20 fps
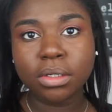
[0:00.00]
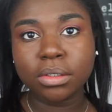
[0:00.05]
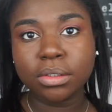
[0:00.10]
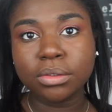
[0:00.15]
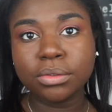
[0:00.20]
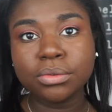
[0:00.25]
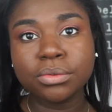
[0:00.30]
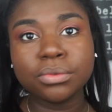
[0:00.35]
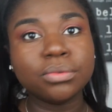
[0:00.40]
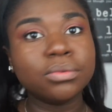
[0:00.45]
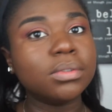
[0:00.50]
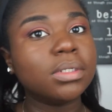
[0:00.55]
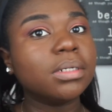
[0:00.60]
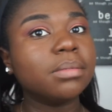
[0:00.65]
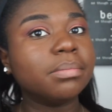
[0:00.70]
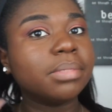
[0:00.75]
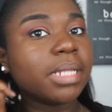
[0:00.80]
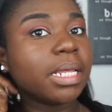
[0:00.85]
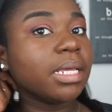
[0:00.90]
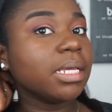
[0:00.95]
Ooh,
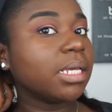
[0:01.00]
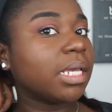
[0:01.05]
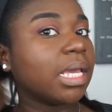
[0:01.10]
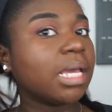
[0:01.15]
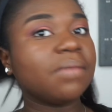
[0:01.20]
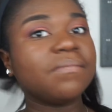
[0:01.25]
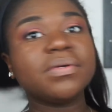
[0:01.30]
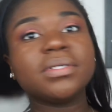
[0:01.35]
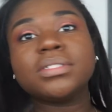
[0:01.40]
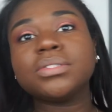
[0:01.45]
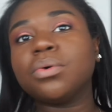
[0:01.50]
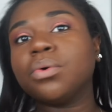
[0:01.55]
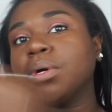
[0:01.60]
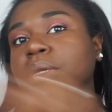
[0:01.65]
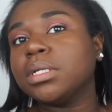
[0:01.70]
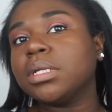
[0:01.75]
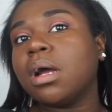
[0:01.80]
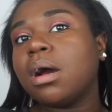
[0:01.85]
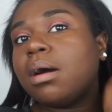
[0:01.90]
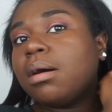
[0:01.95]
blank canvas
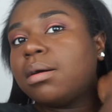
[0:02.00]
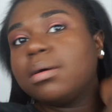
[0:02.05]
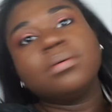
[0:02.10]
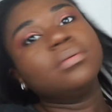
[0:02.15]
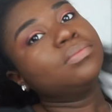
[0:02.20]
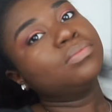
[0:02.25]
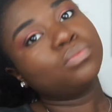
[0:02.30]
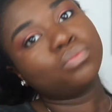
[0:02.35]
or no.